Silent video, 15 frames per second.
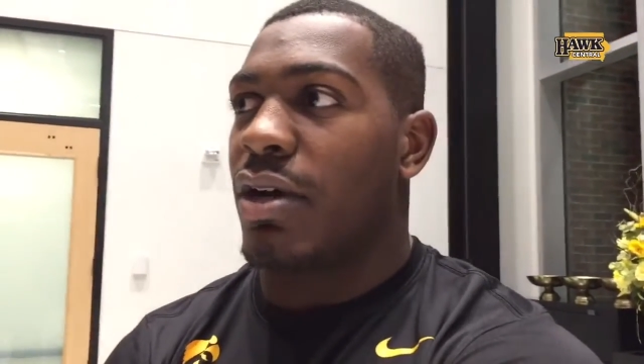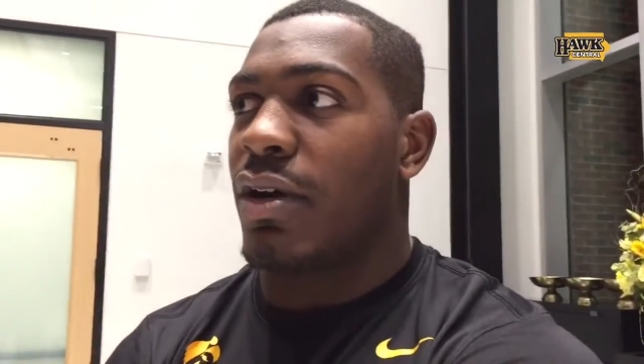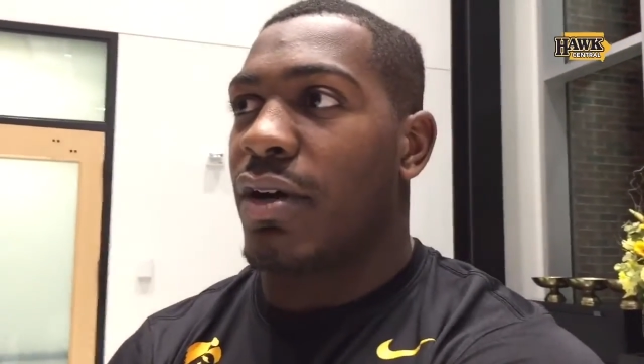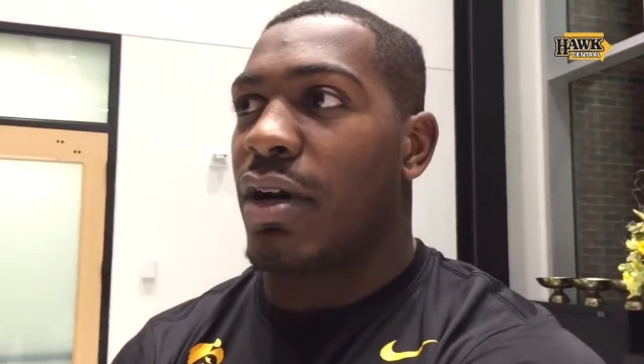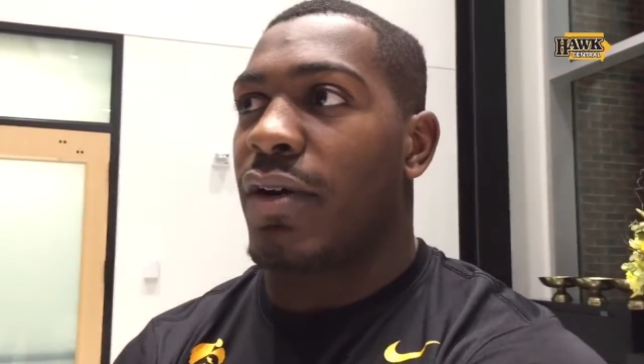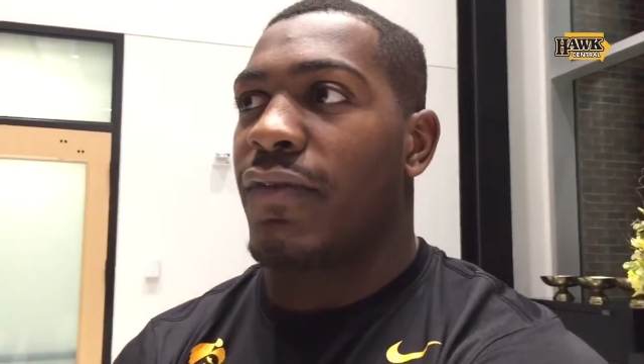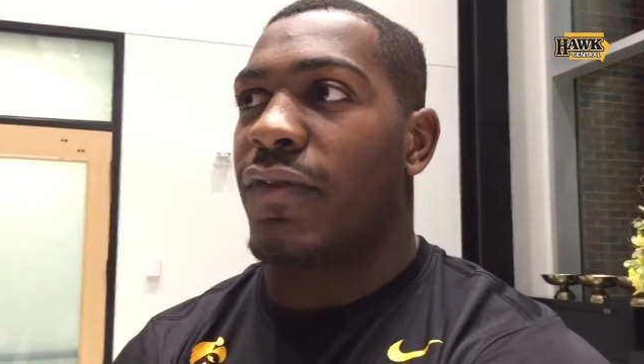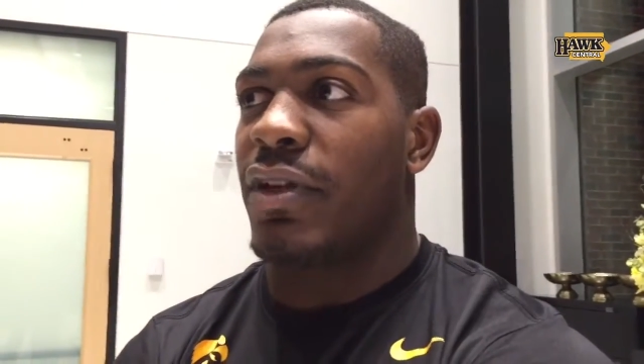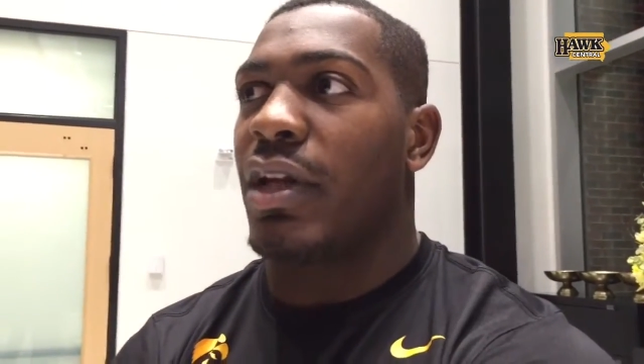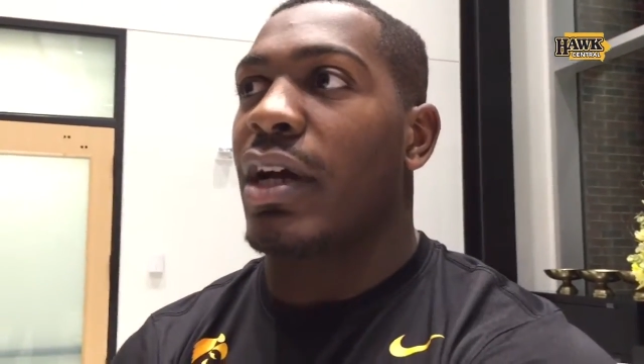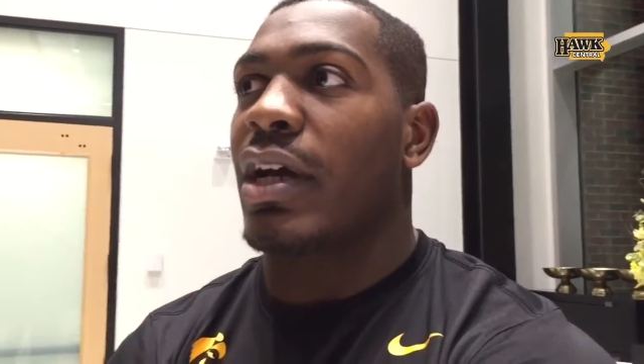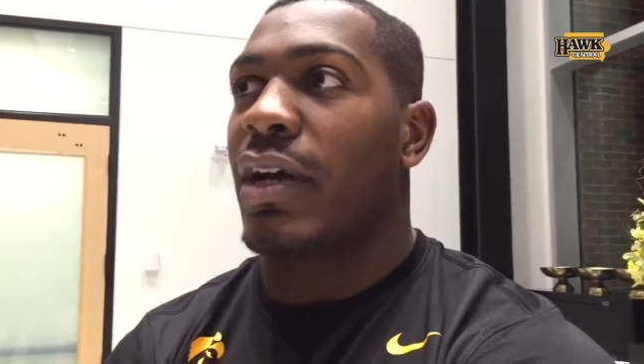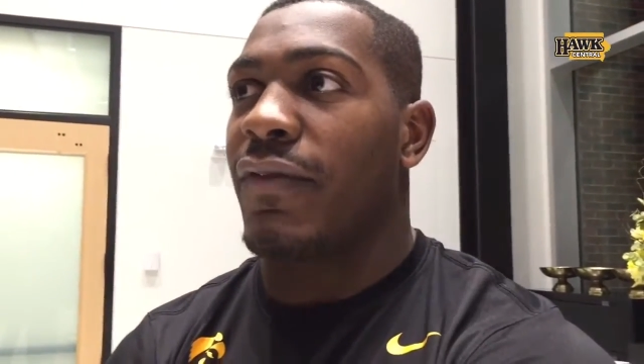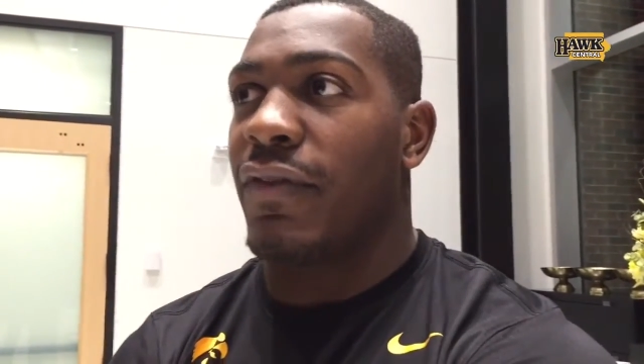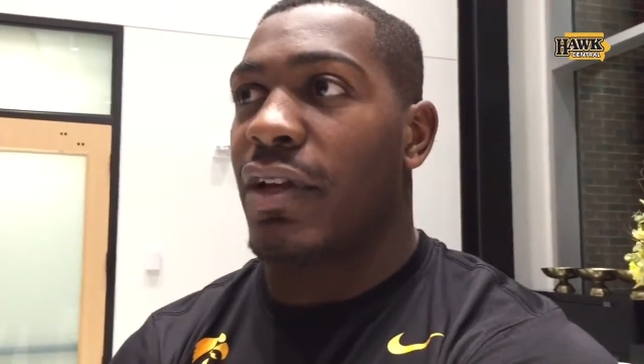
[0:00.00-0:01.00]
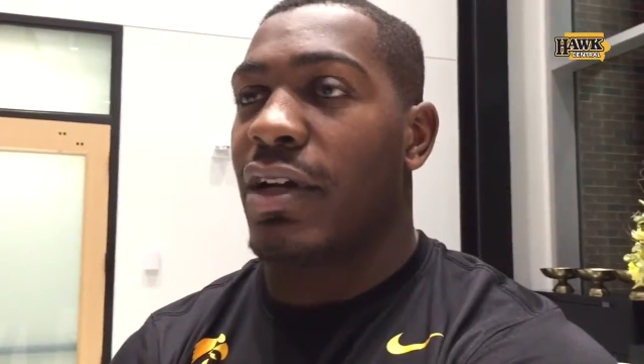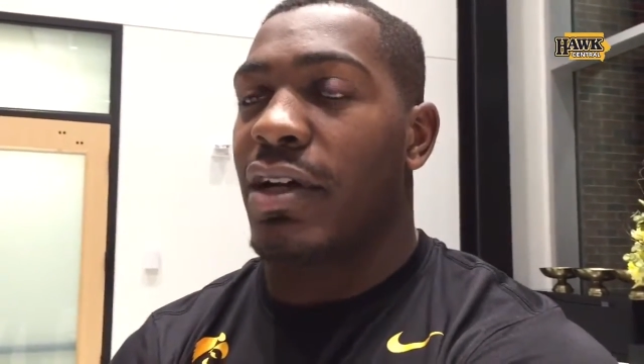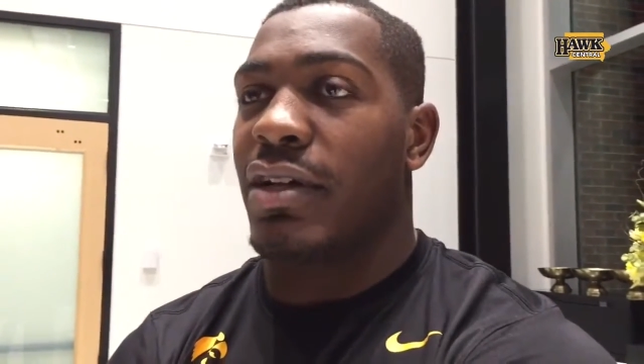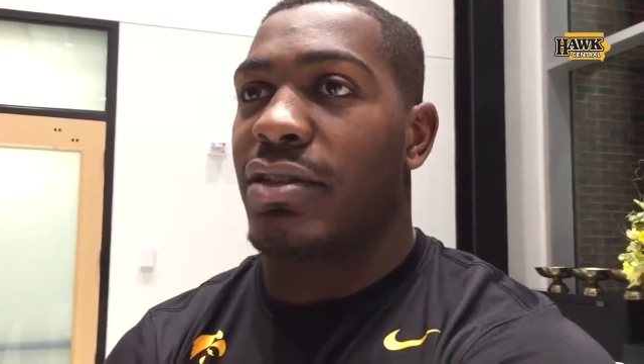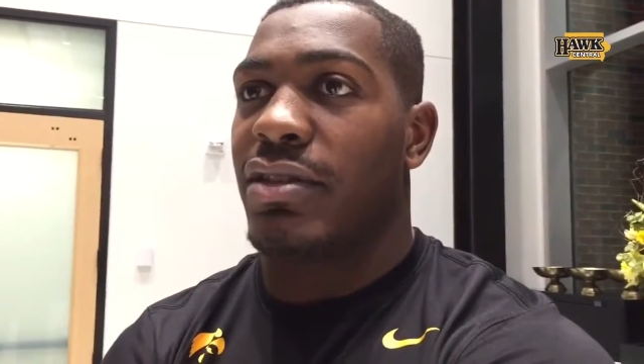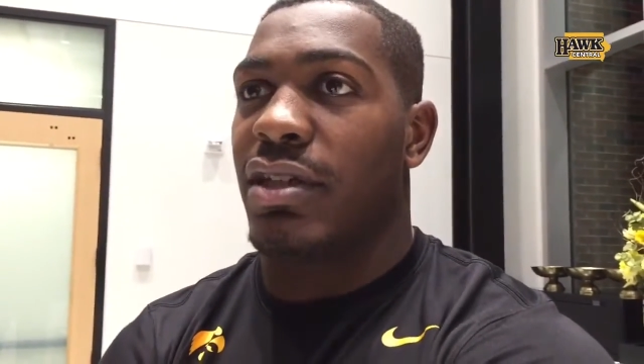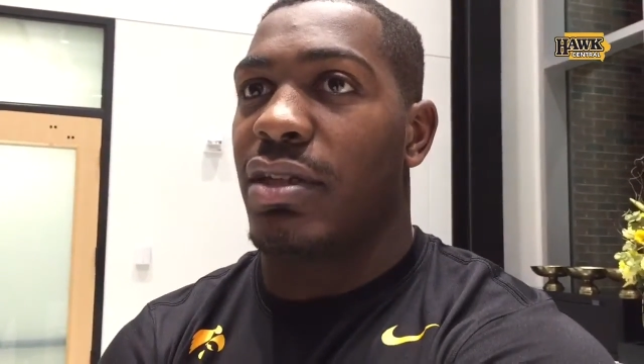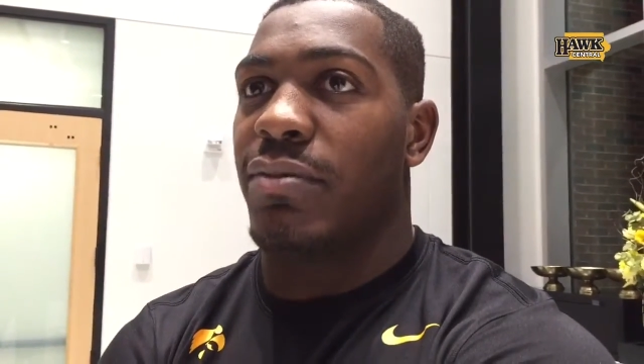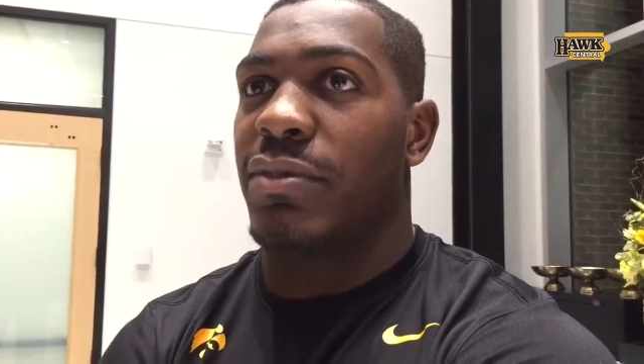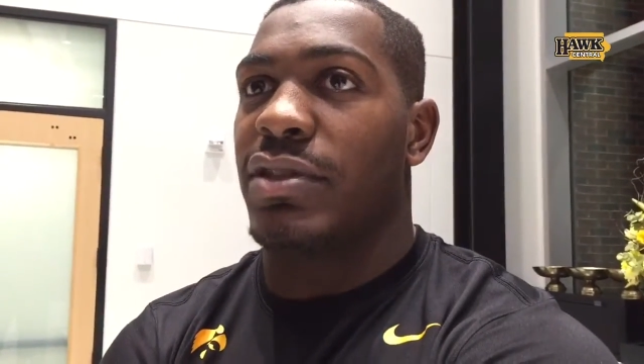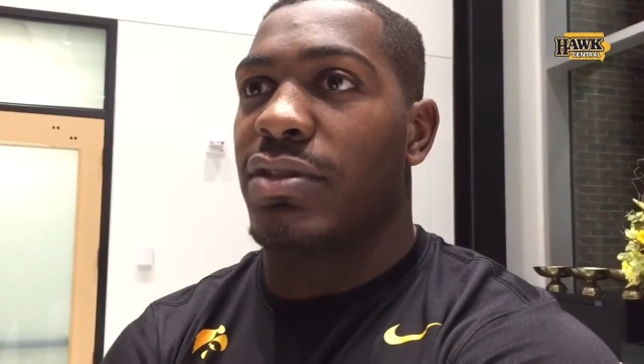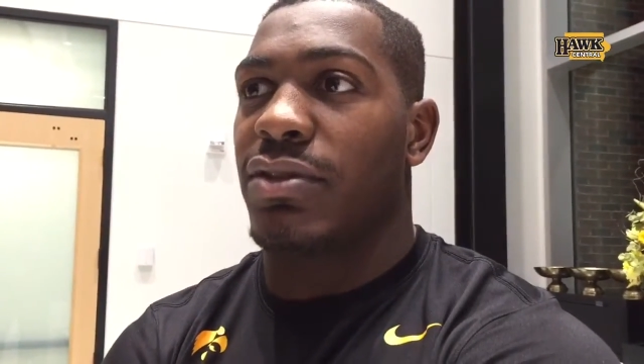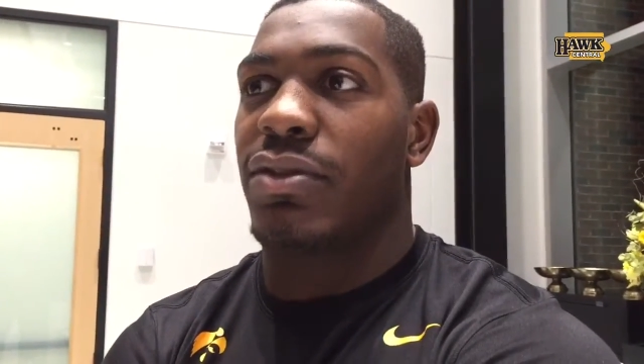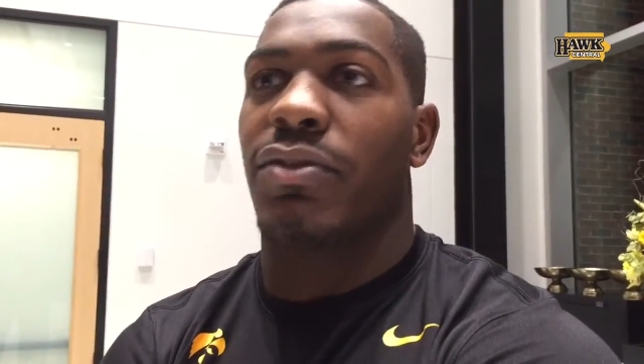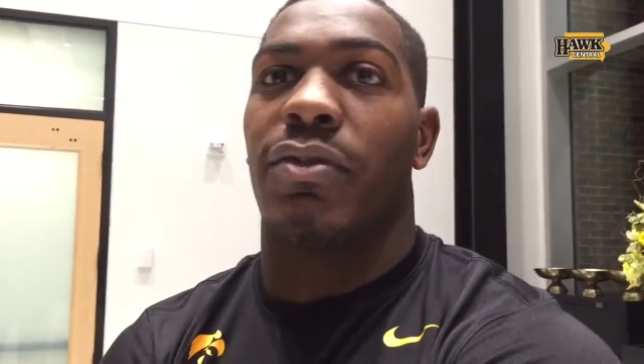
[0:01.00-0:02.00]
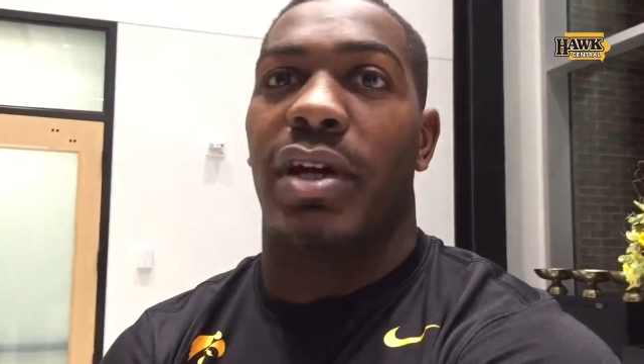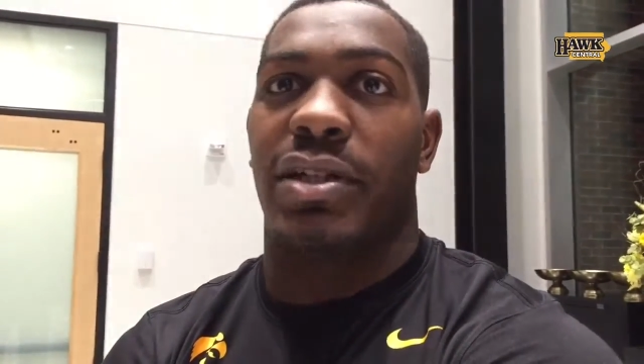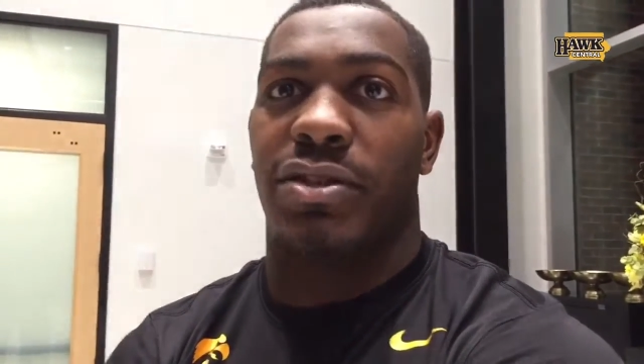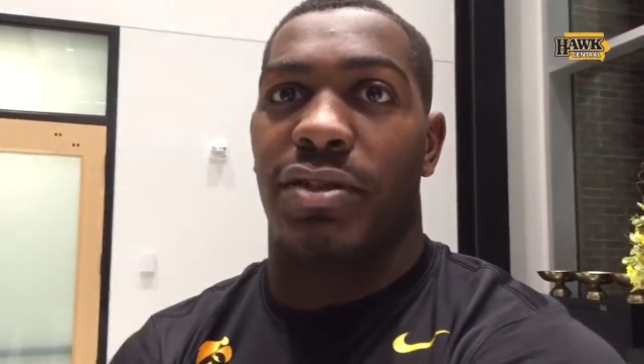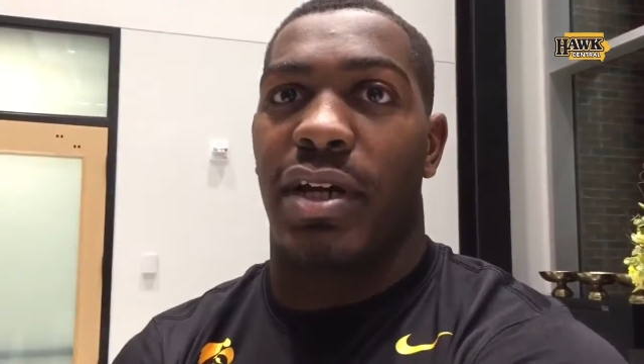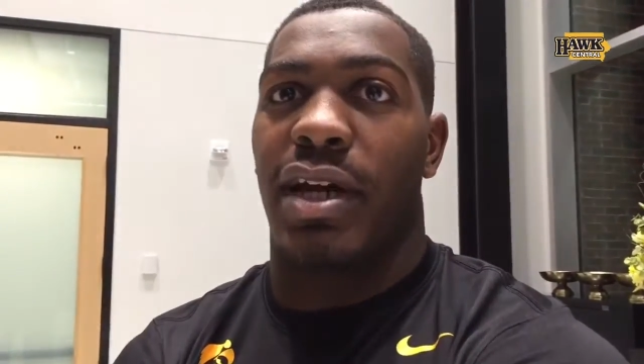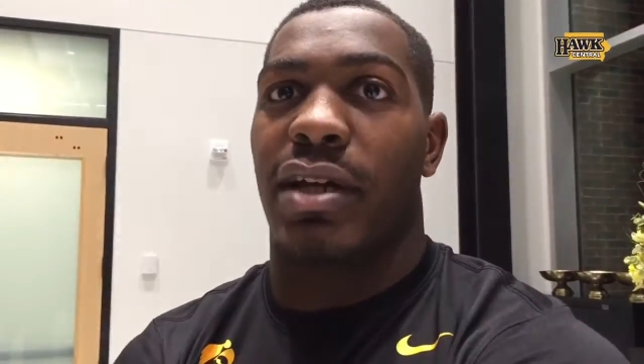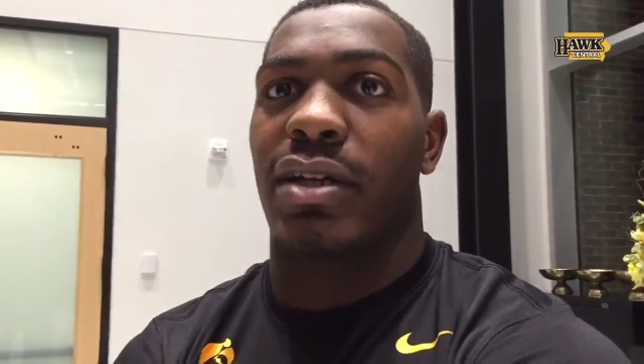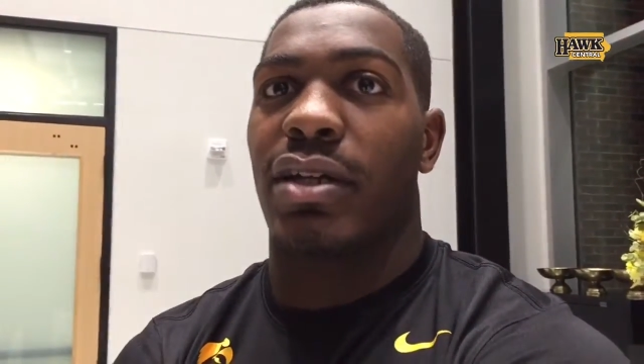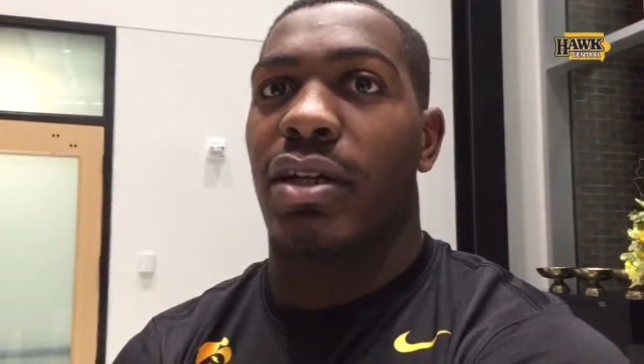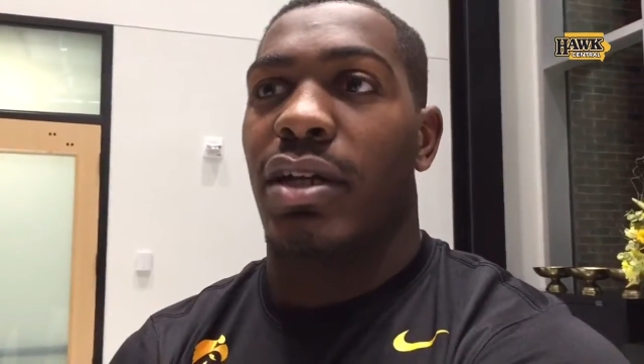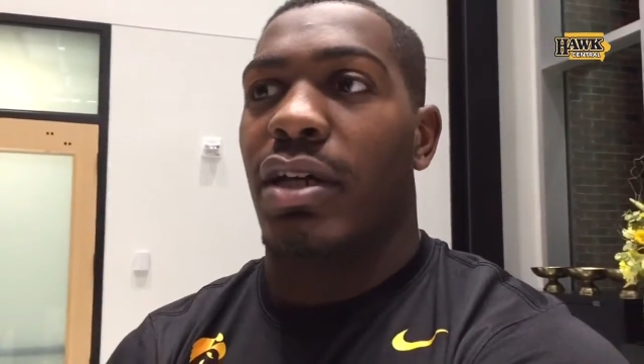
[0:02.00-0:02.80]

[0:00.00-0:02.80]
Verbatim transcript: our, I feel like I feel like our team is on the right track,